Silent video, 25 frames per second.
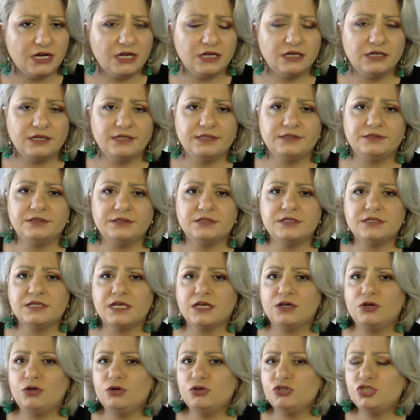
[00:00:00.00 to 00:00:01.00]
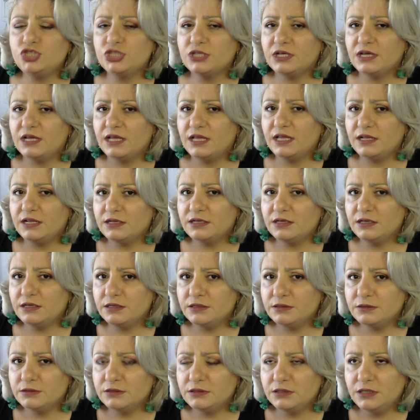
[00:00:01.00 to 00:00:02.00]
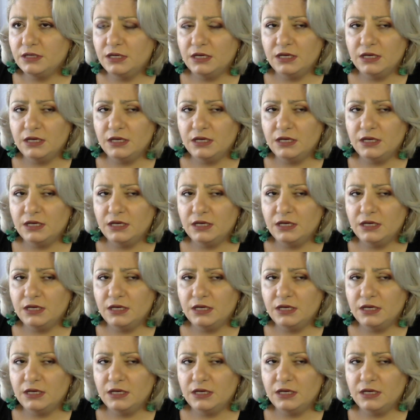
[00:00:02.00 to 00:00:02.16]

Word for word: and psychological